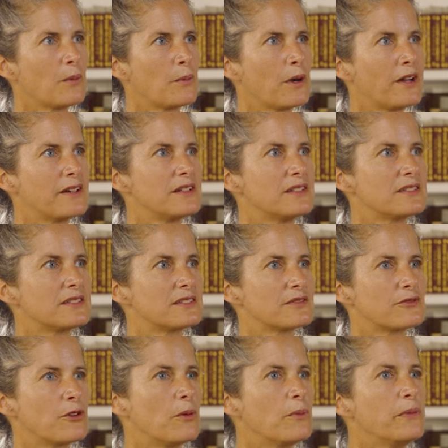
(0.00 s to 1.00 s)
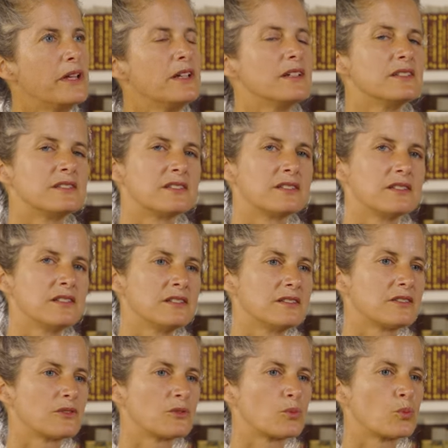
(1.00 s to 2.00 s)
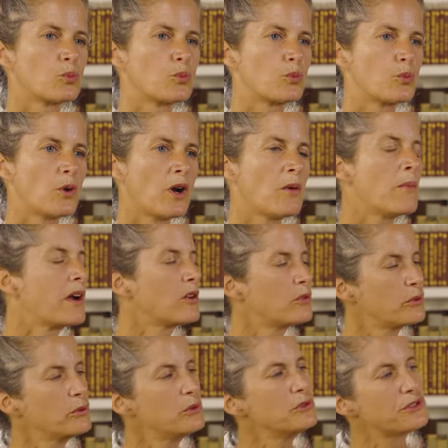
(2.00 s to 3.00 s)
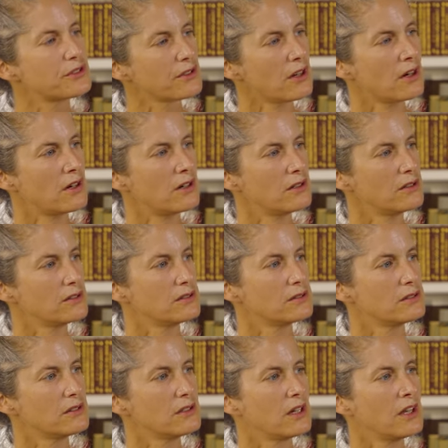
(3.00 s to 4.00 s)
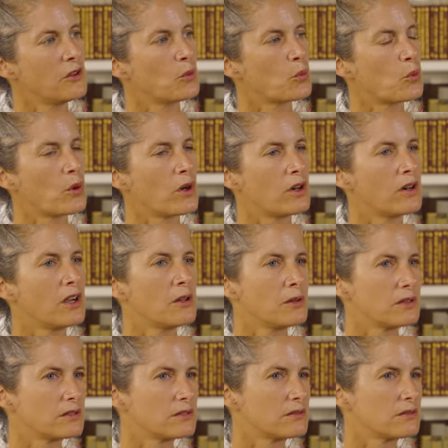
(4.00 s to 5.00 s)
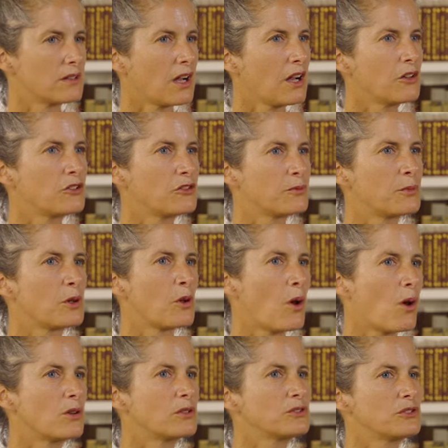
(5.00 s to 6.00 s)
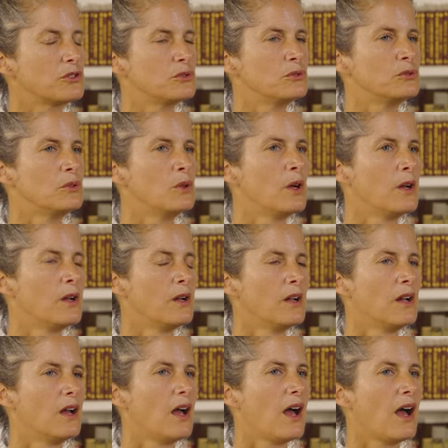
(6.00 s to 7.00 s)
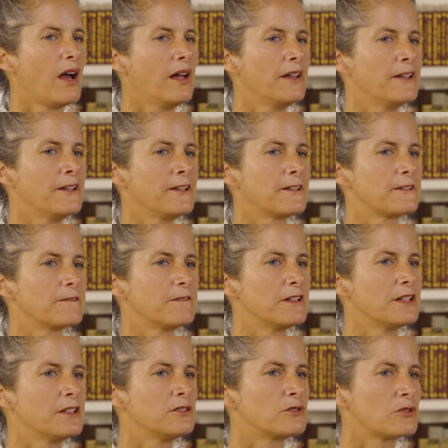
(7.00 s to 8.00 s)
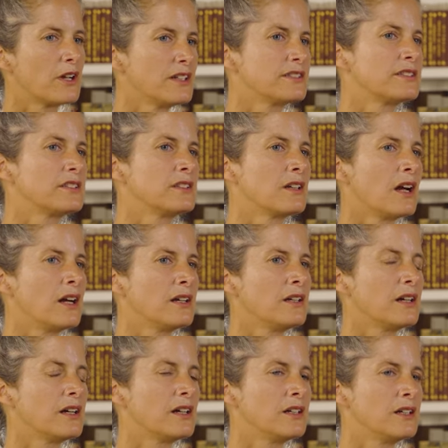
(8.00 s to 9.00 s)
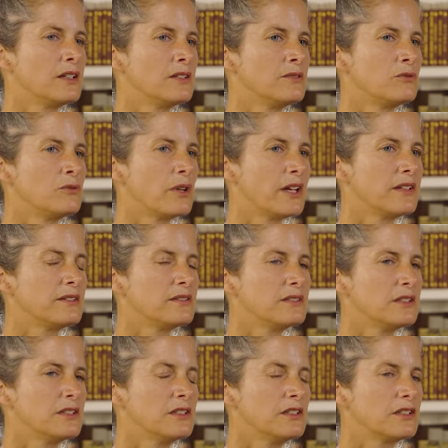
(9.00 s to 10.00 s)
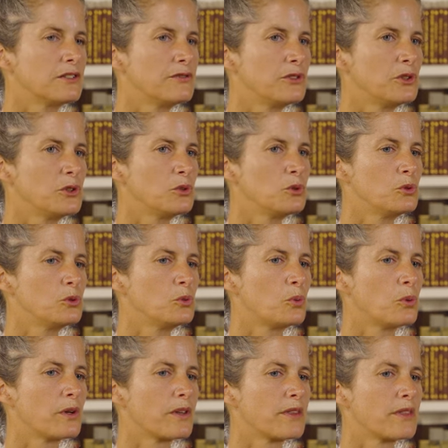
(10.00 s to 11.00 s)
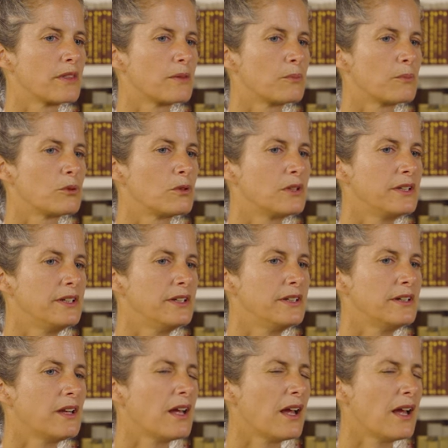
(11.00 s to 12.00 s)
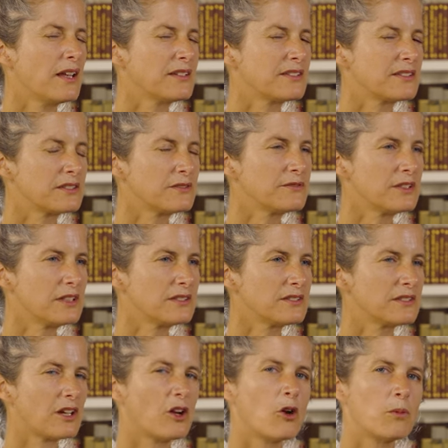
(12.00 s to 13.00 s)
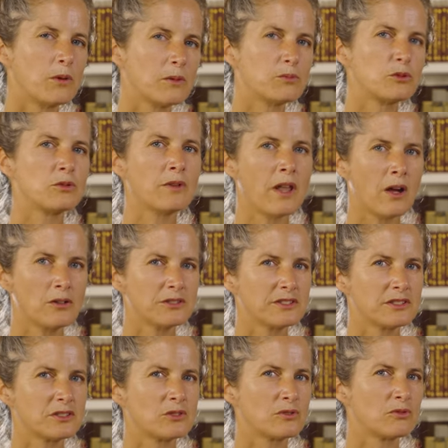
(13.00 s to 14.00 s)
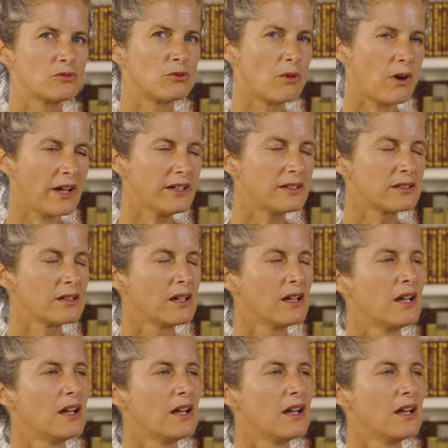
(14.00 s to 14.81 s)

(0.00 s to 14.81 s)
but it's for me, it's it's where my roots are and where I kind of belong to. And interesting, I, I read an interview with Pauline Esteves. I hope I pronounce it right.